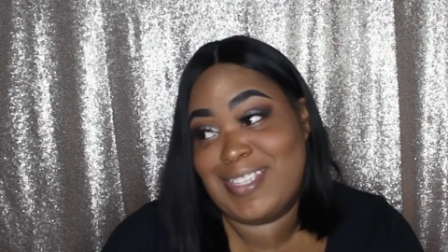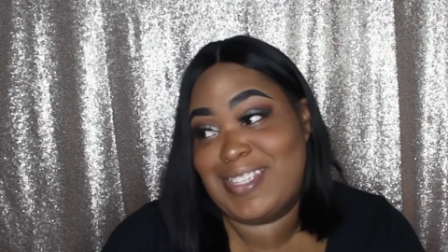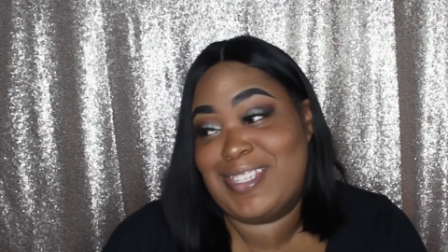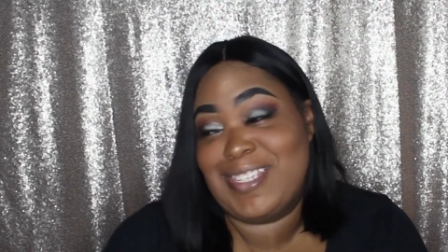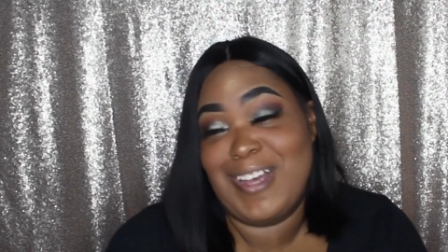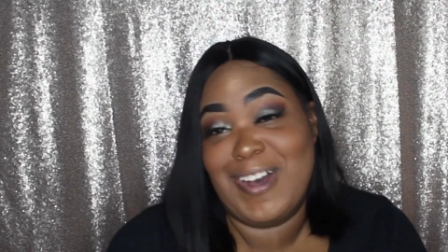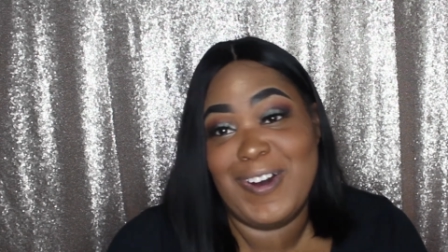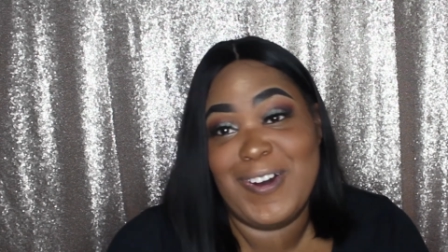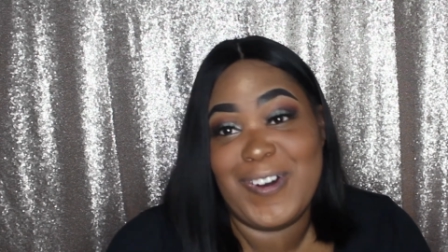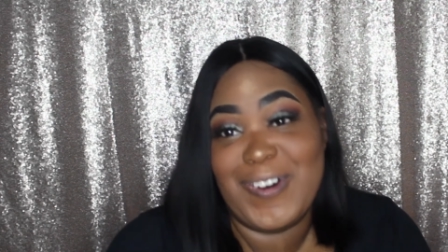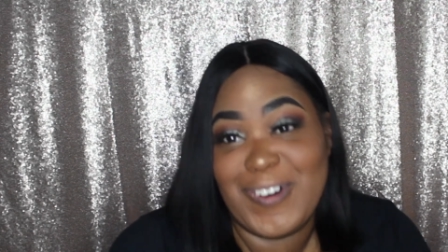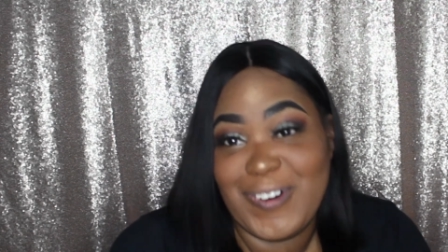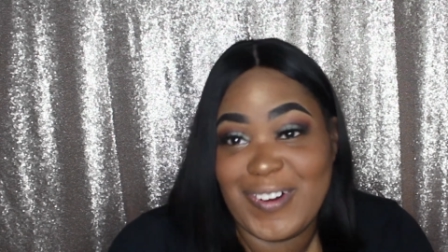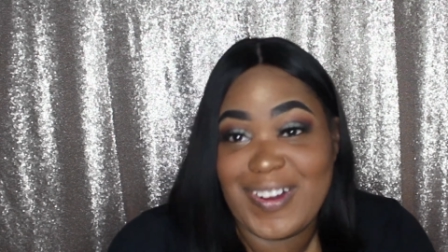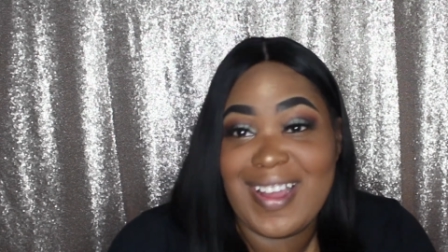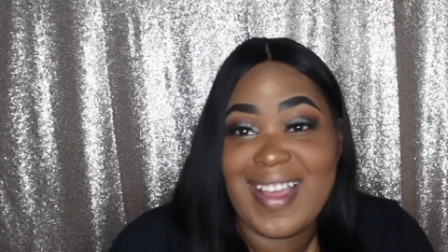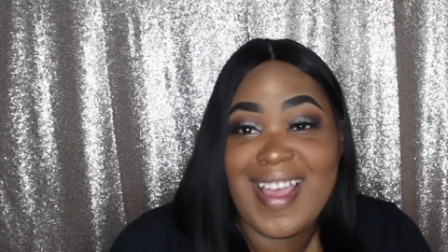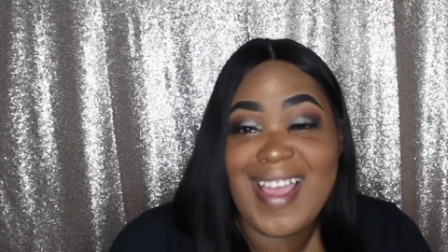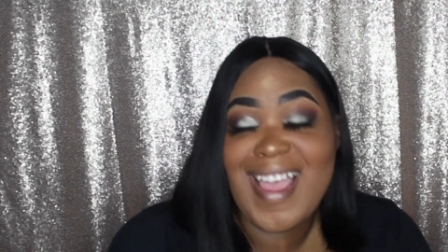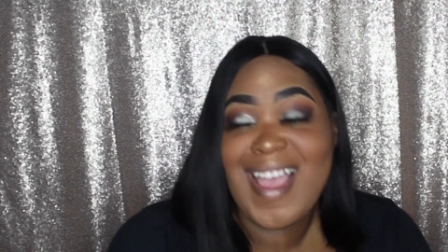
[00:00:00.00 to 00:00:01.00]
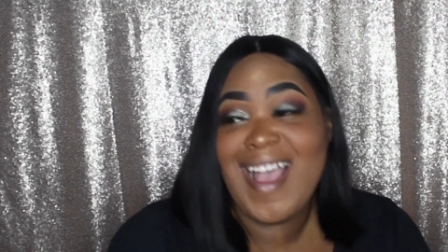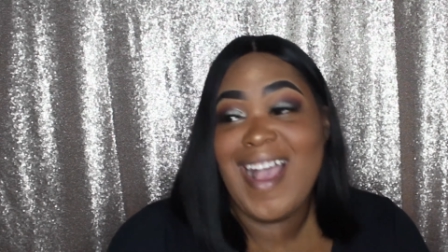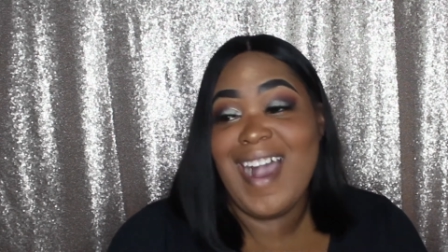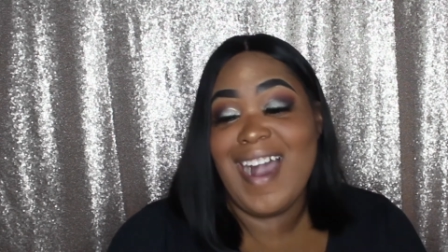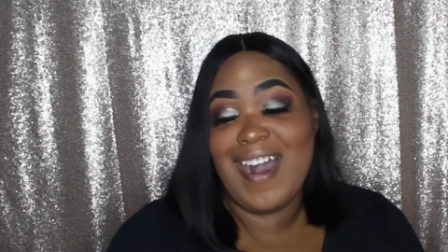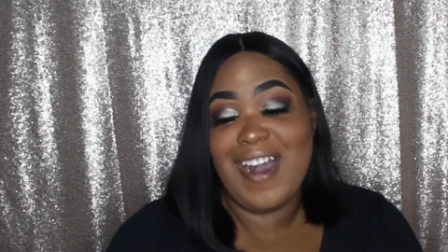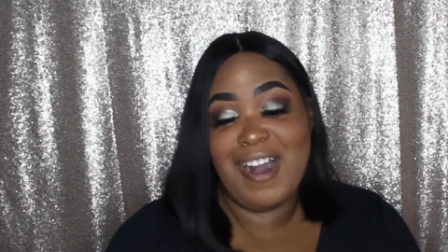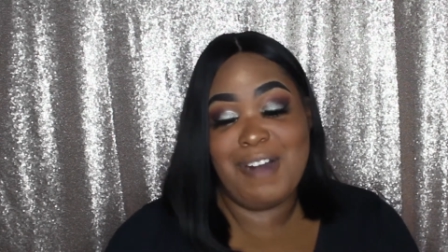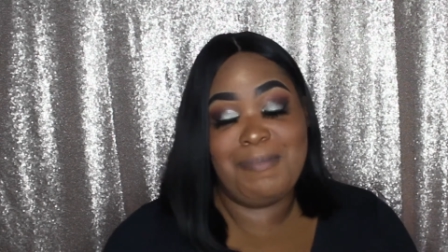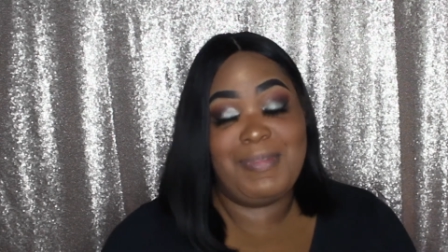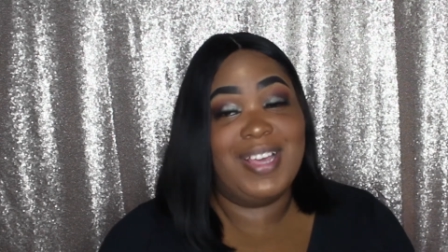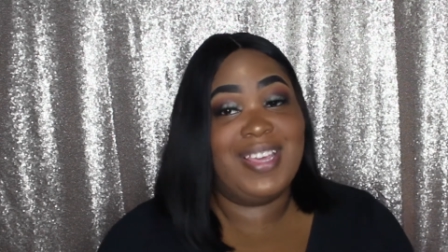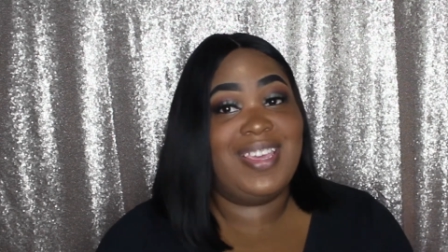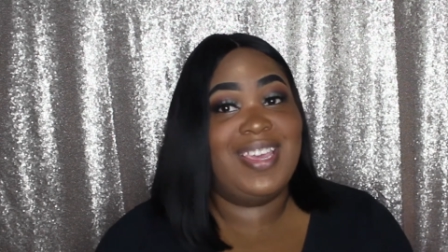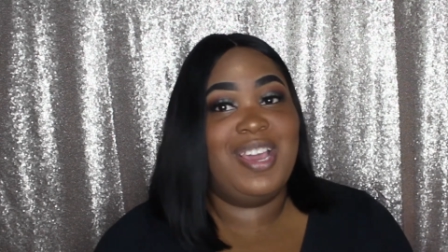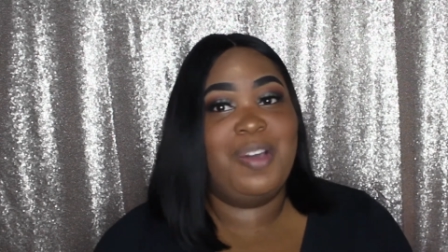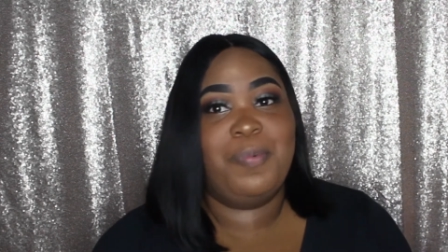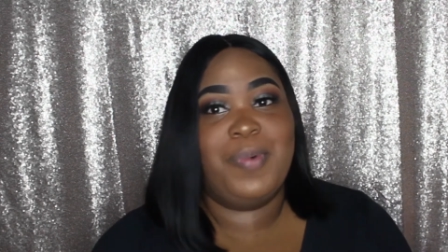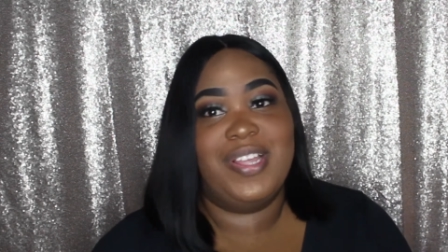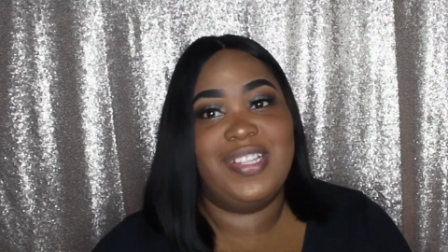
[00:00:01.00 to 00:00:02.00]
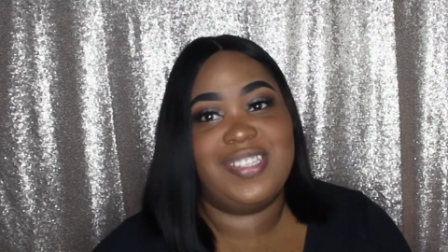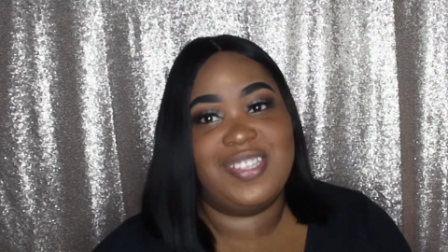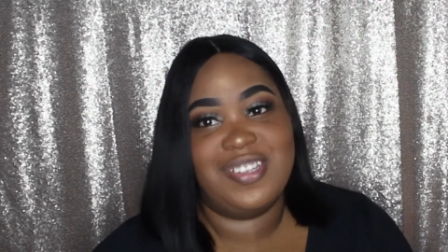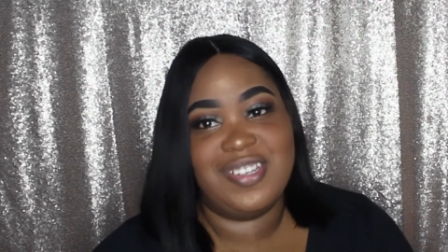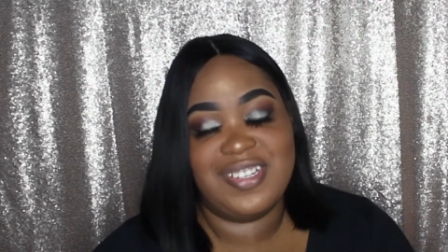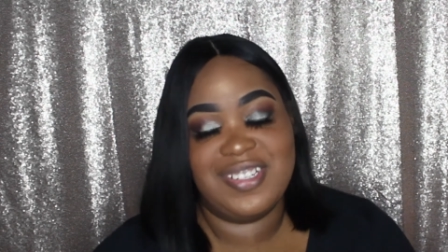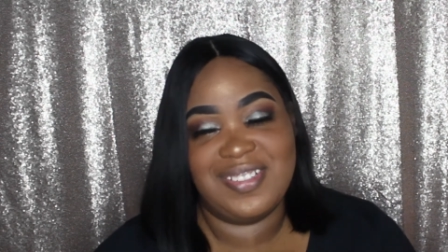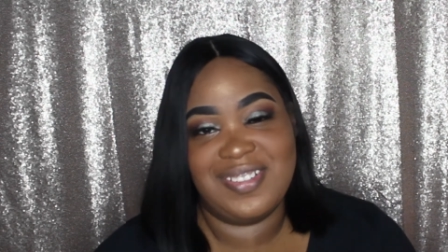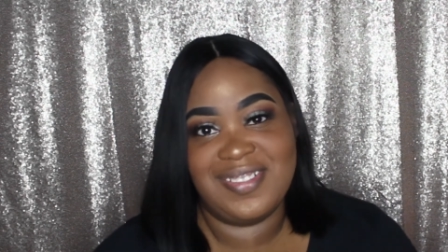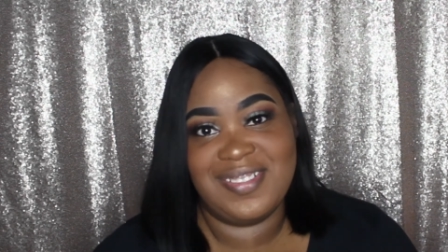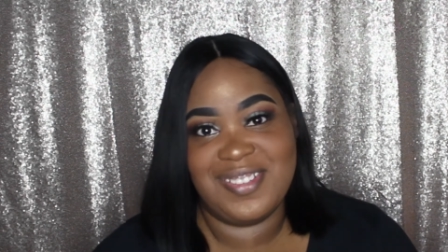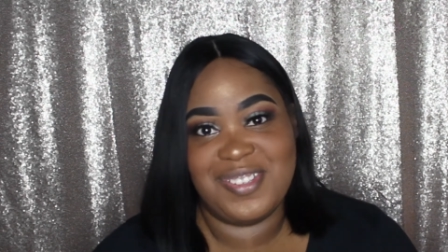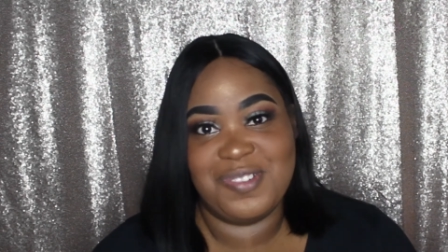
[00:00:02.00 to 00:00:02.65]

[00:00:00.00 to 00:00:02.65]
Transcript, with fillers: so um, i can't wait to